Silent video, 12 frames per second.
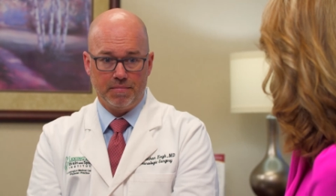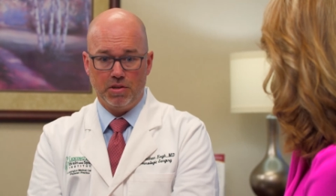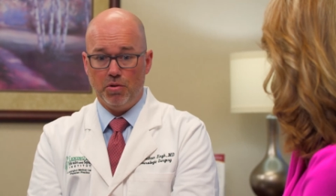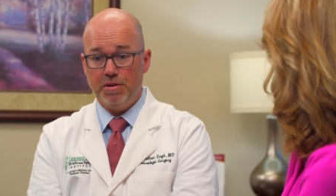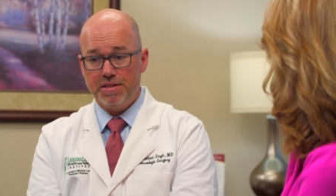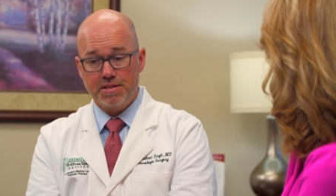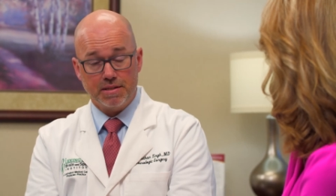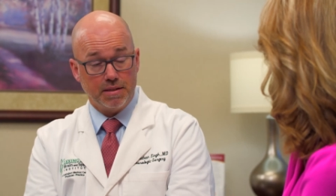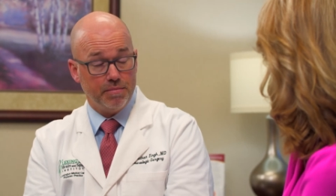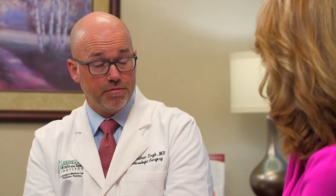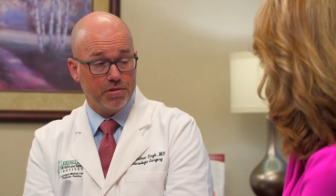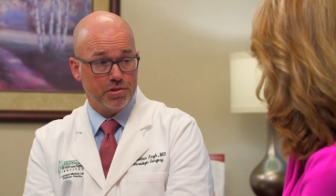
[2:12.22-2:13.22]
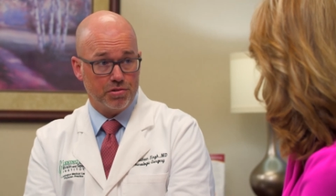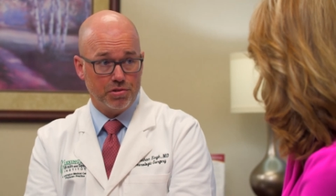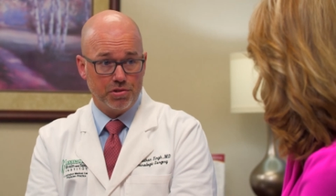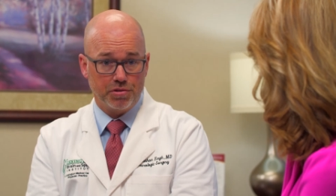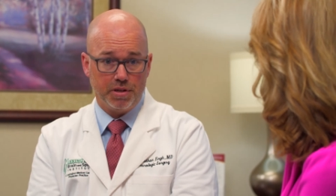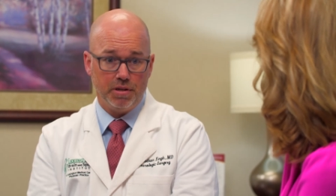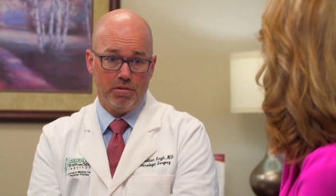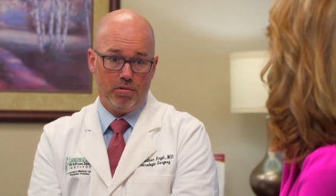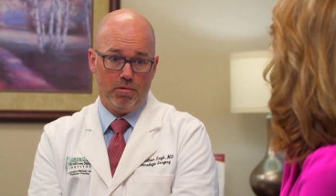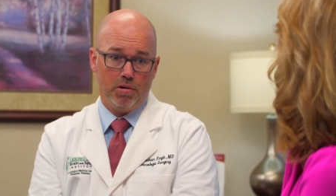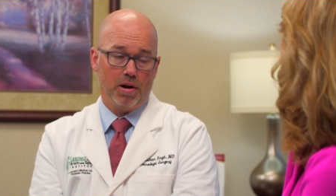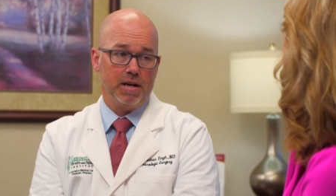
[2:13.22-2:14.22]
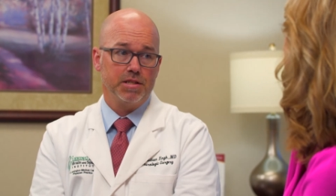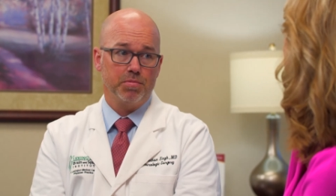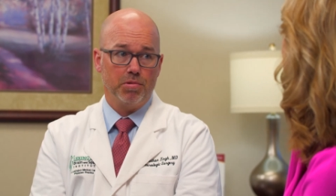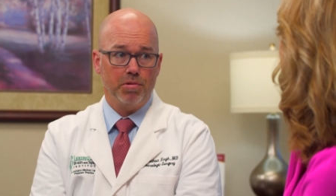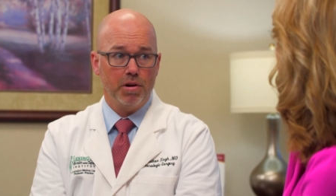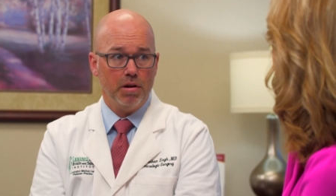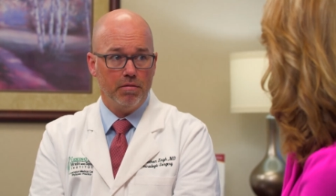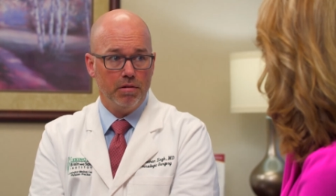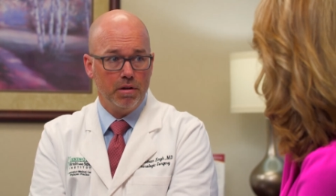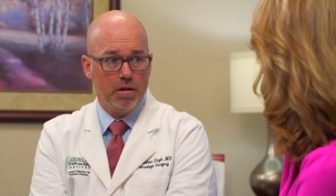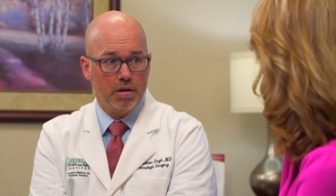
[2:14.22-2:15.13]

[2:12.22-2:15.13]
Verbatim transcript: going to sleep for surgery, or hospital recovery.